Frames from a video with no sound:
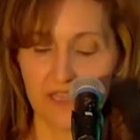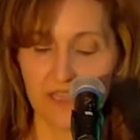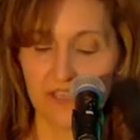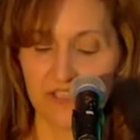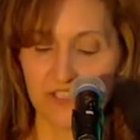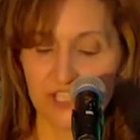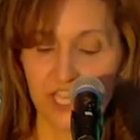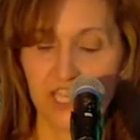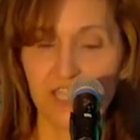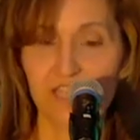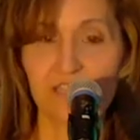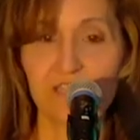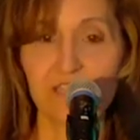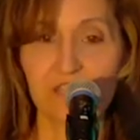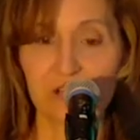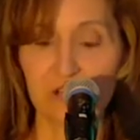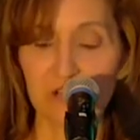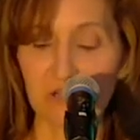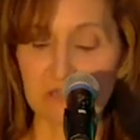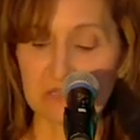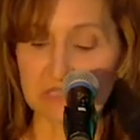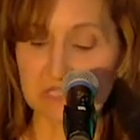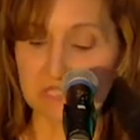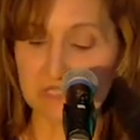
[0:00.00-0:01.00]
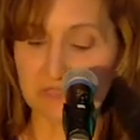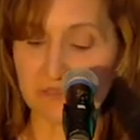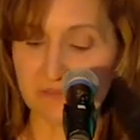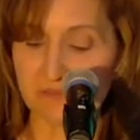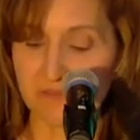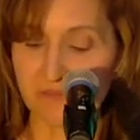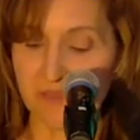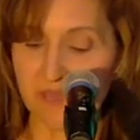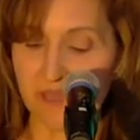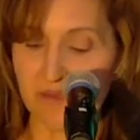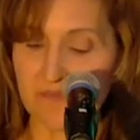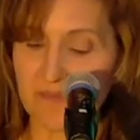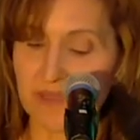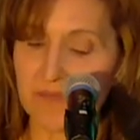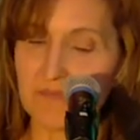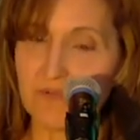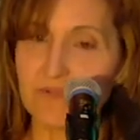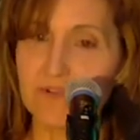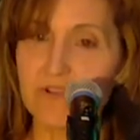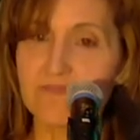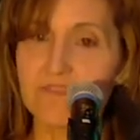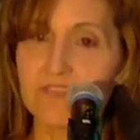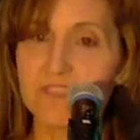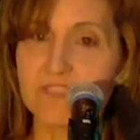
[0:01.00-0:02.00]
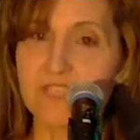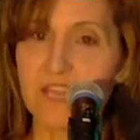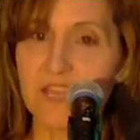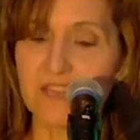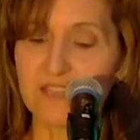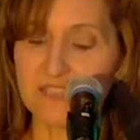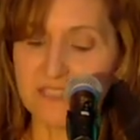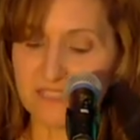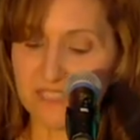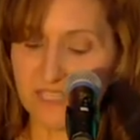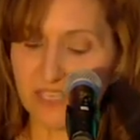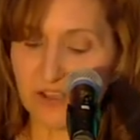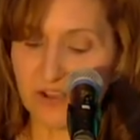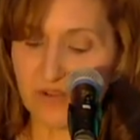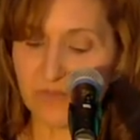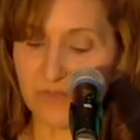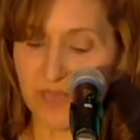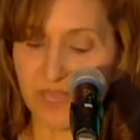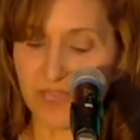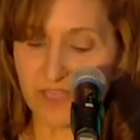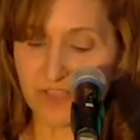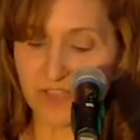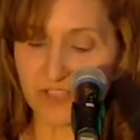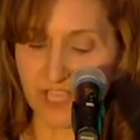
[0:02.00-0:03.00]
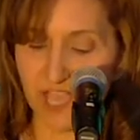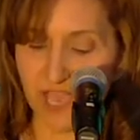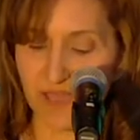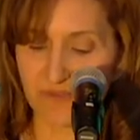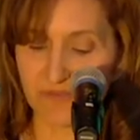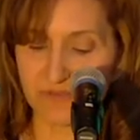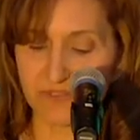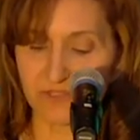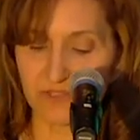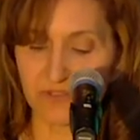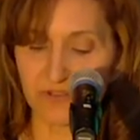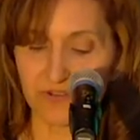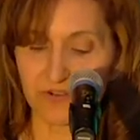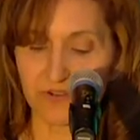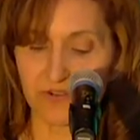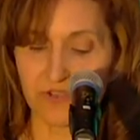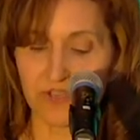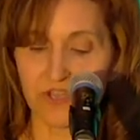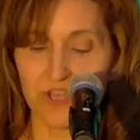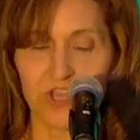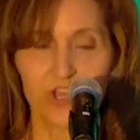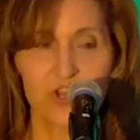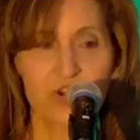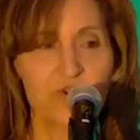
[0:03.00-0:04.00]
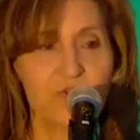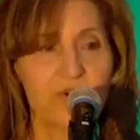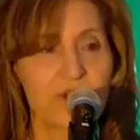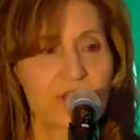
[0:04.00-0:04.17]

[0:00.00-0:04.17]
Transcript: Jane Galt, a member of the Tennessee Omega chapter who